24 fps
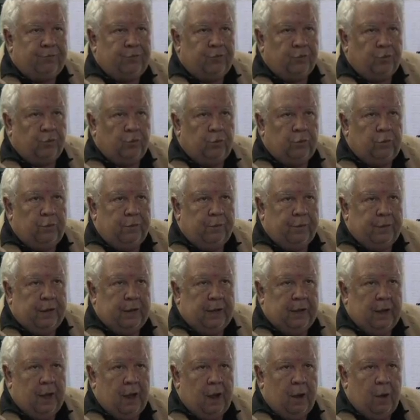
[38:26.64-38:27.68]
to
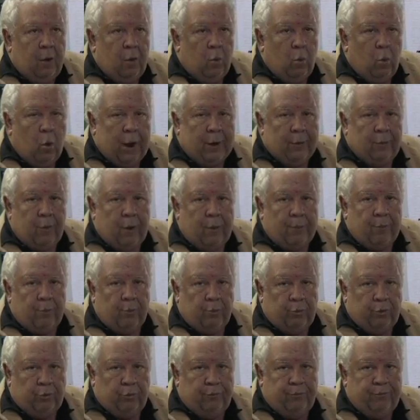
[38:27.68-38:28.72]
the uh, white rubber
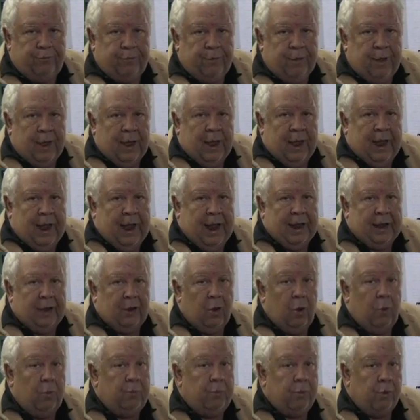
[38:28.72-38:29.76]
roof and
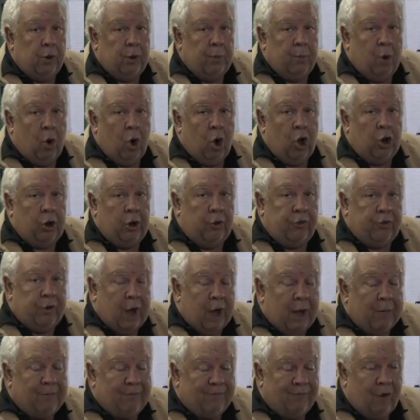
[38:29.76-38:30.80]
go put them on
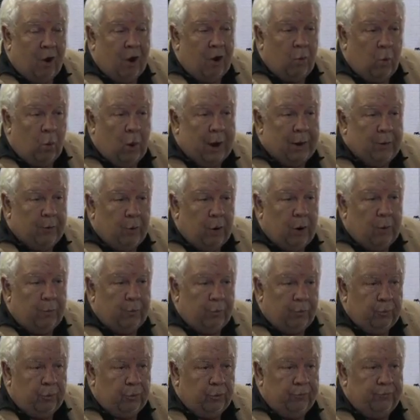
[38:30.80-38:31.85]
top of our white rubber
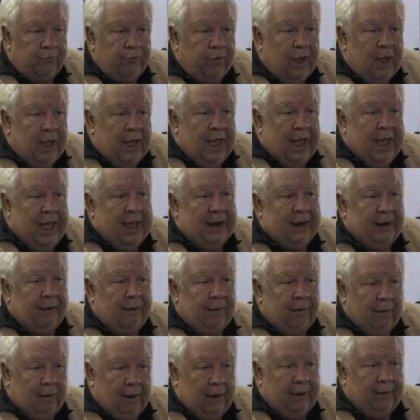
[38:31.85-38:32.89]
roof
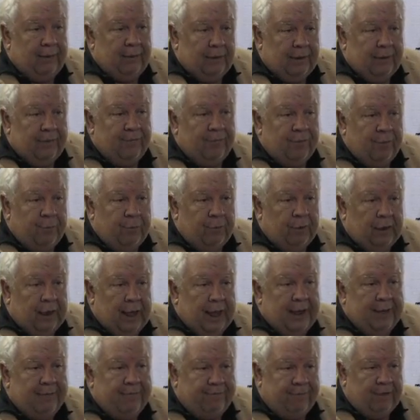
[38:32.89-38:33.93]
and leave them
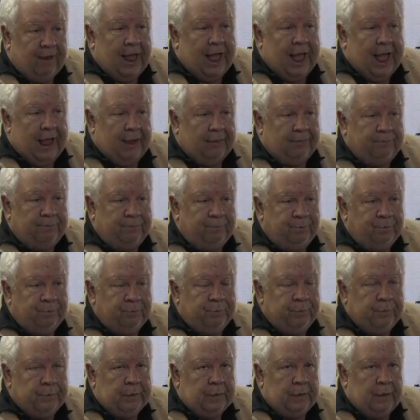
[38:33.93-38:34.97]
lay flat.
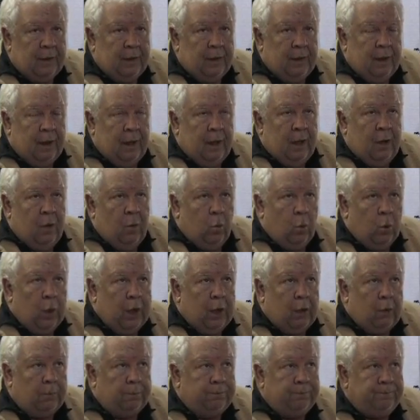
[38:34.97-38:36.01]

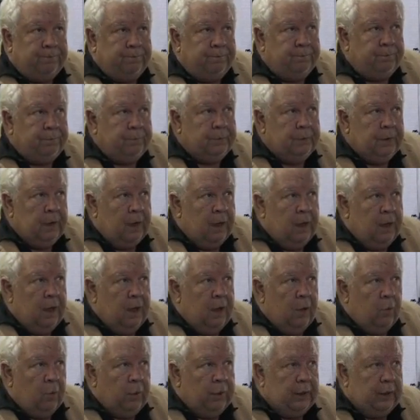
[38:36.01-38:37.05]
Well,
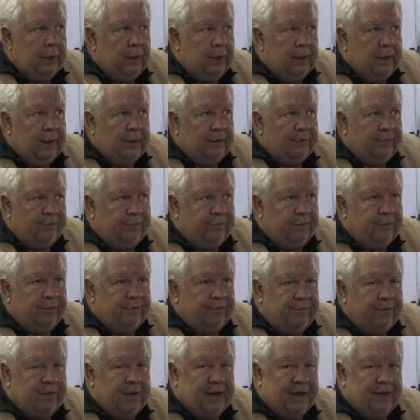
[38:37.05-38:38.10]
we, as
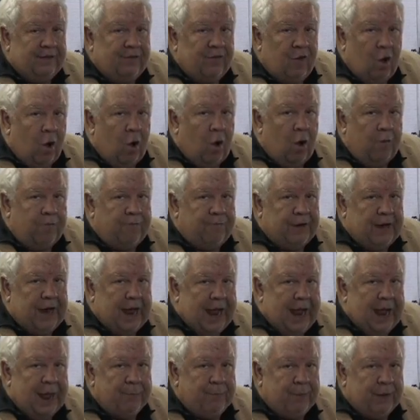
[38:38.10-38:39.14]
these things often
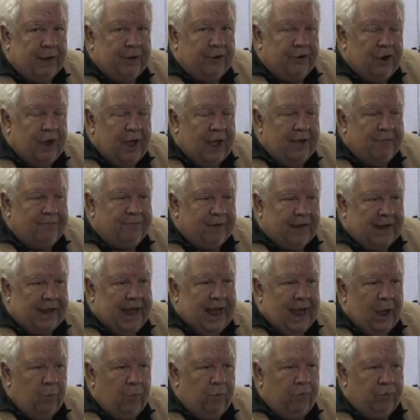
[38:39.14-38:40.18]
happen, and you have to
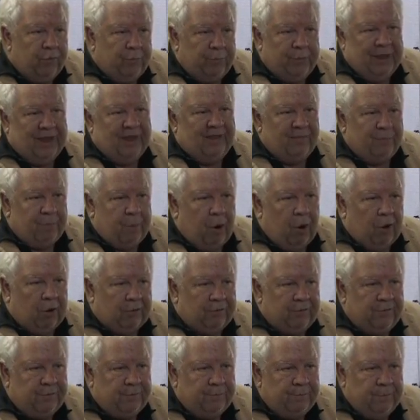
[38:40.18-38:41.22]
count the piece
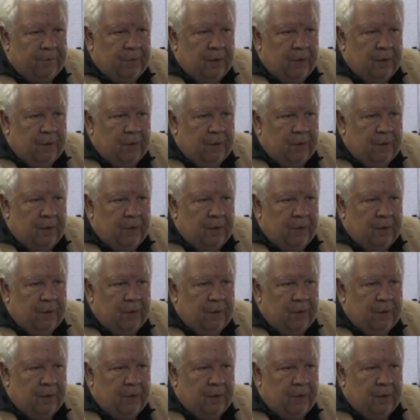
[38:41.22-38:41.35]
parts.